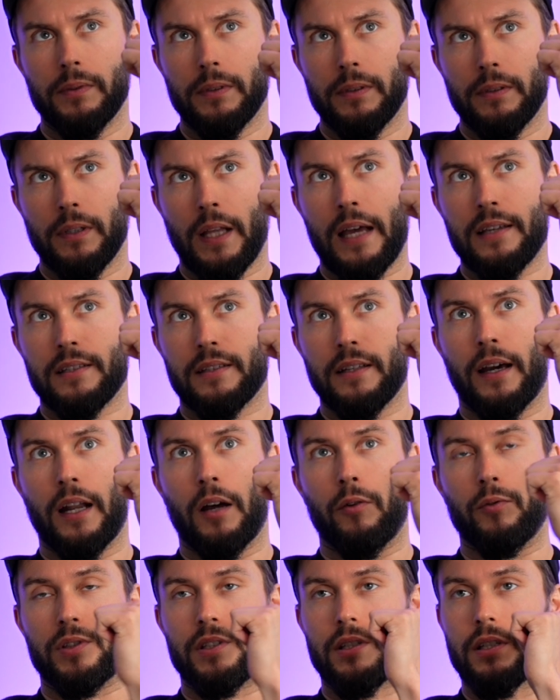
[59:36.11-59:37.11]
last night. I
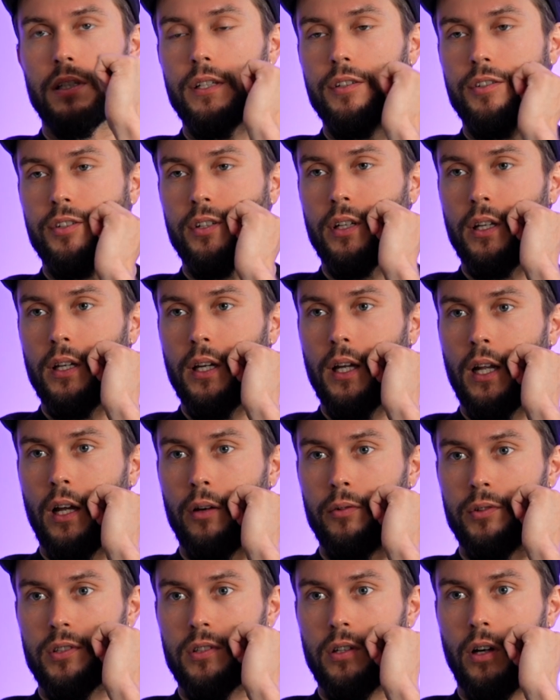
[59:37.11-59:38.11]
was teaching and I
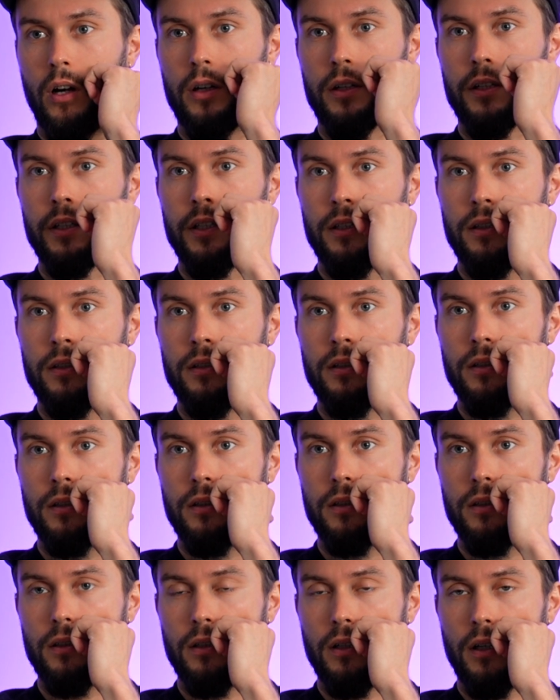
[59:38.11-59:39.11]
was talking
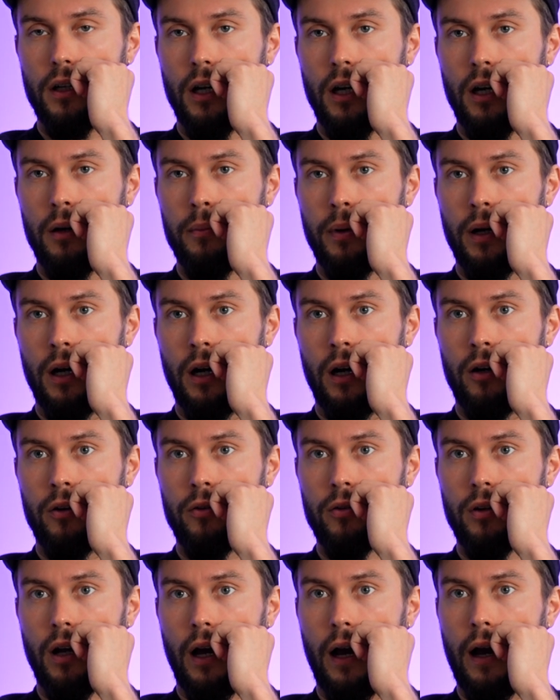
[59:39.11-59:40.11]
about
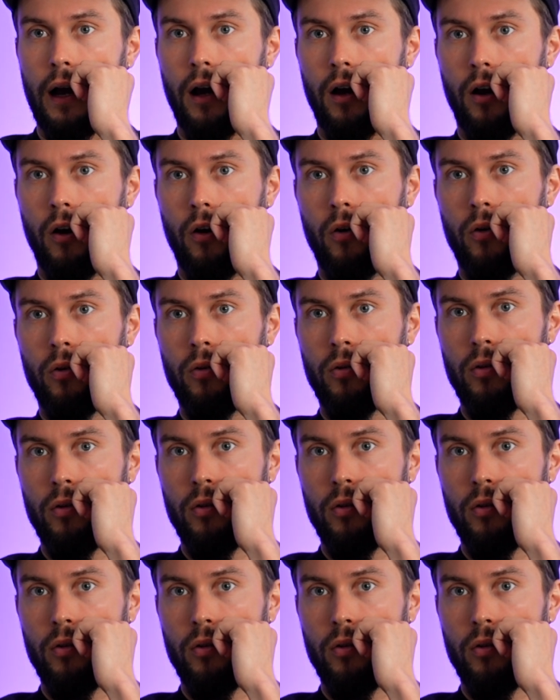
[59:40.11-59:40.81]
how